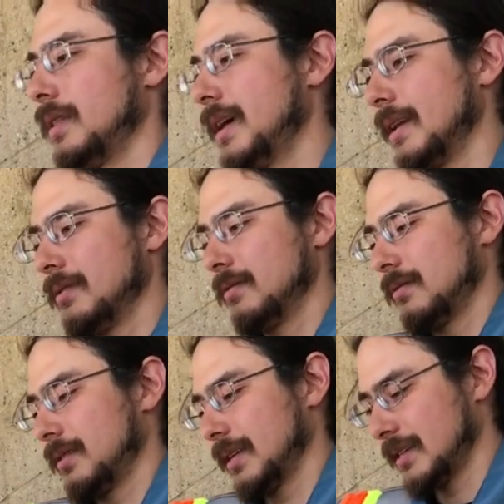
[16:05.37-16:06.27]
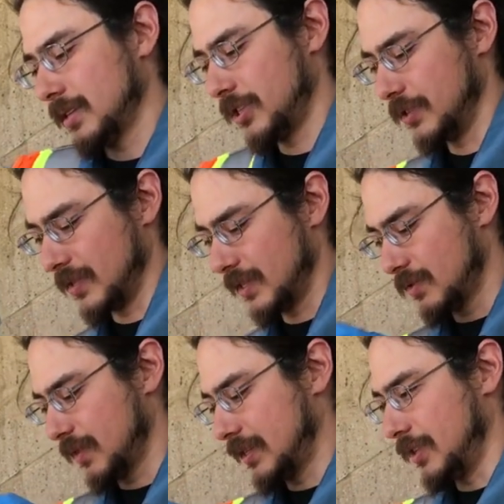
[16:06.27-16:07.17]
Then, I guess I should do it
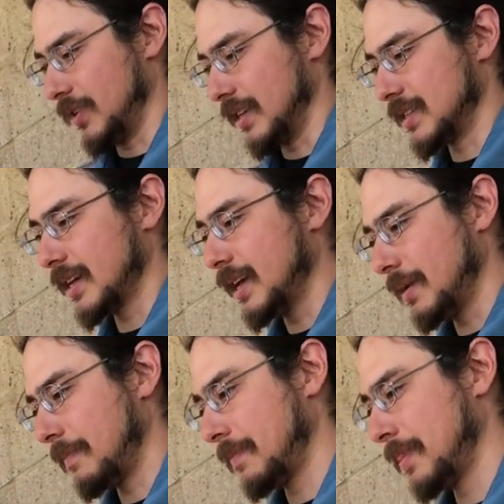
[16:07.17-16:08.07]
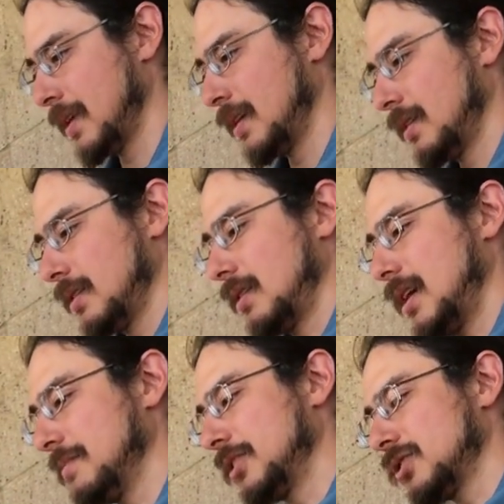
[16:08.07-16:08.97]
this way so you can see.
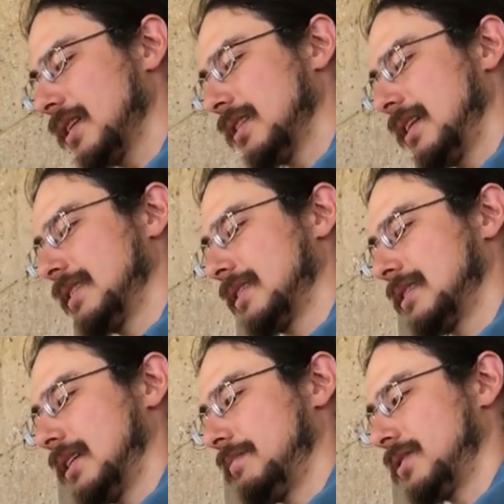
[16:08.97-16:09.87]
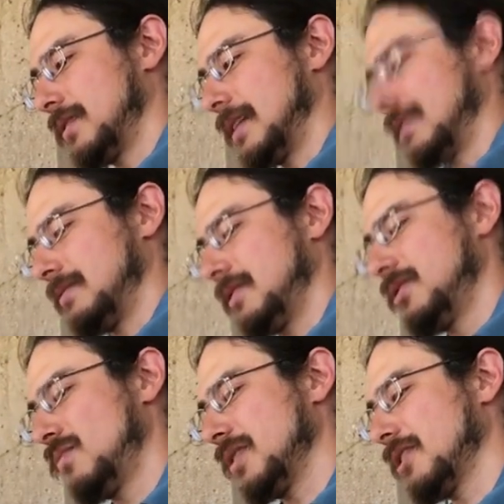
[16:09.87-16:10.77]
I'm going to try to line this up so that
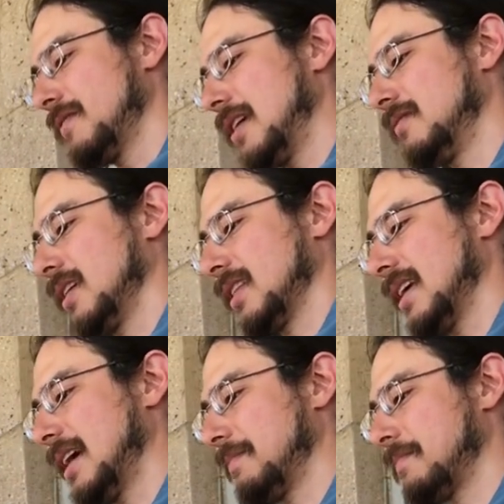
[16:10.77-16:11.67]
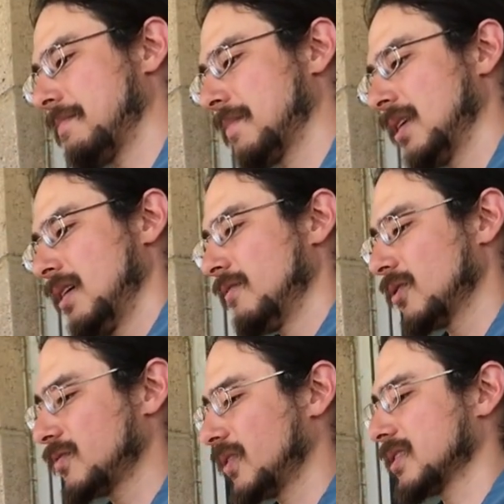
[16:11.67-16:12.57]
you don't want your valve like that.
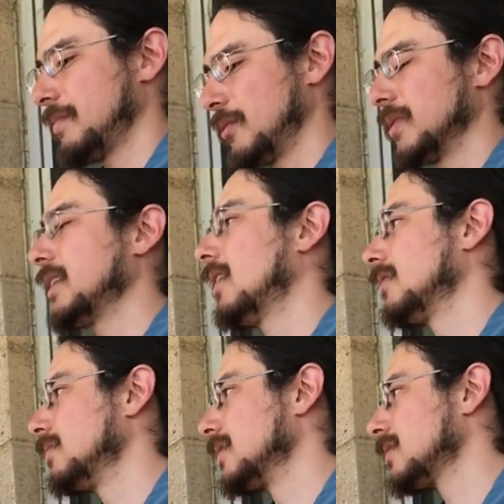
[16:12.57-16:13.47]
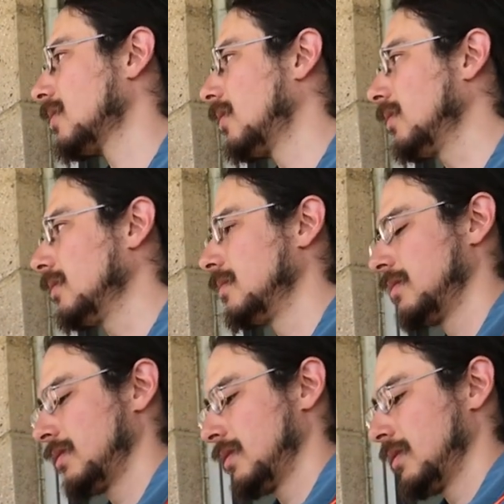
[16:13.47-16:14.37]
First of all, it's going to be really hard to install,
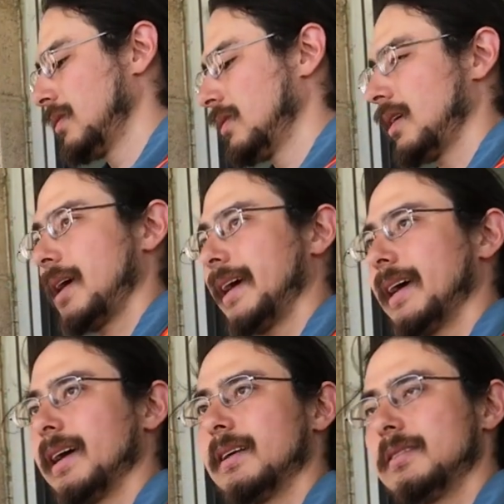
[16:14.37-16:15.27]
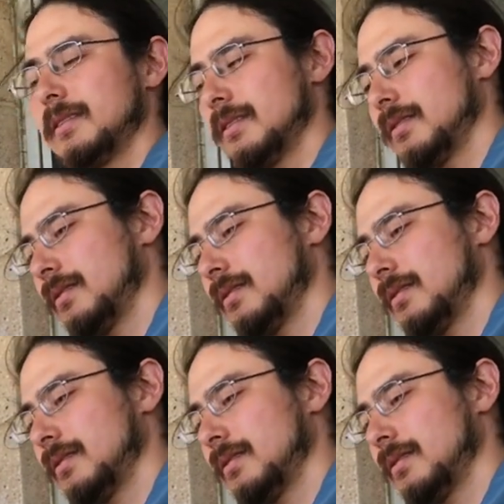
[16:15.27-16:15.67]
and